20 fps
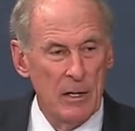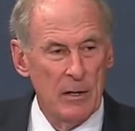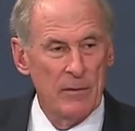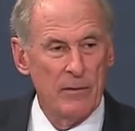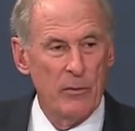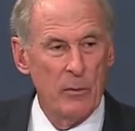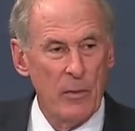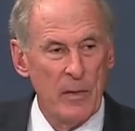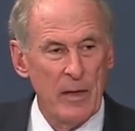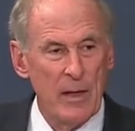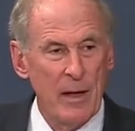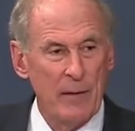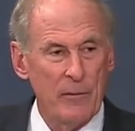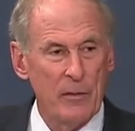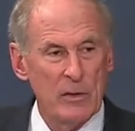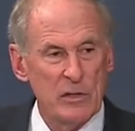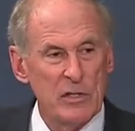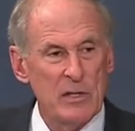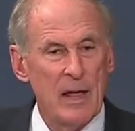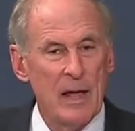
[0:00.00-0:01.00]
for the
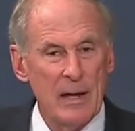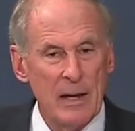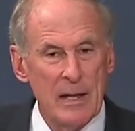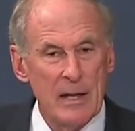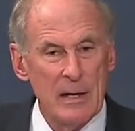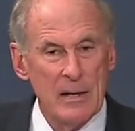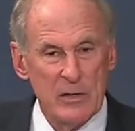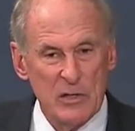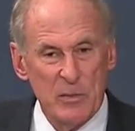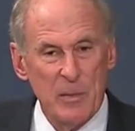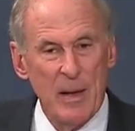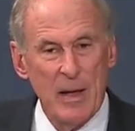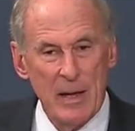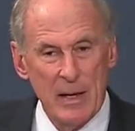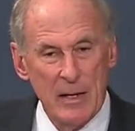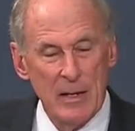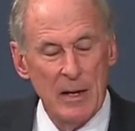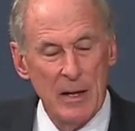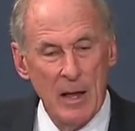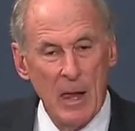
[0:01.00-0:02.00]
efforts that he has
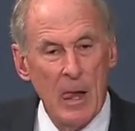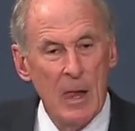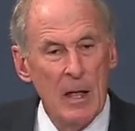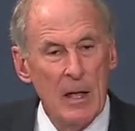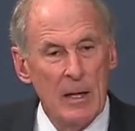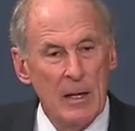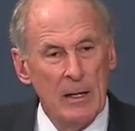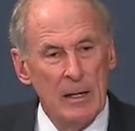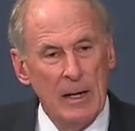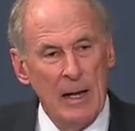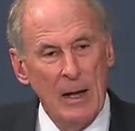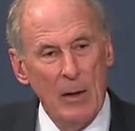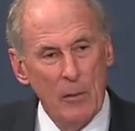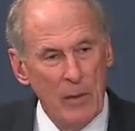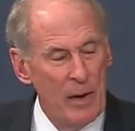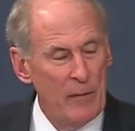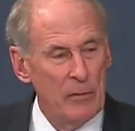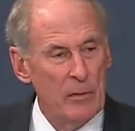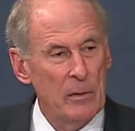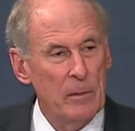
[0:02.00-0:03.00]
made.
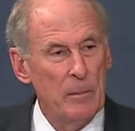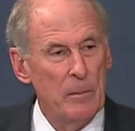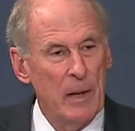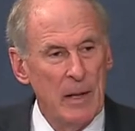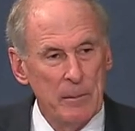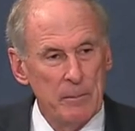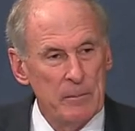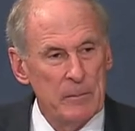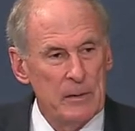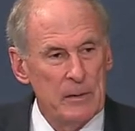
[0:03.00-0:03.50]
However, my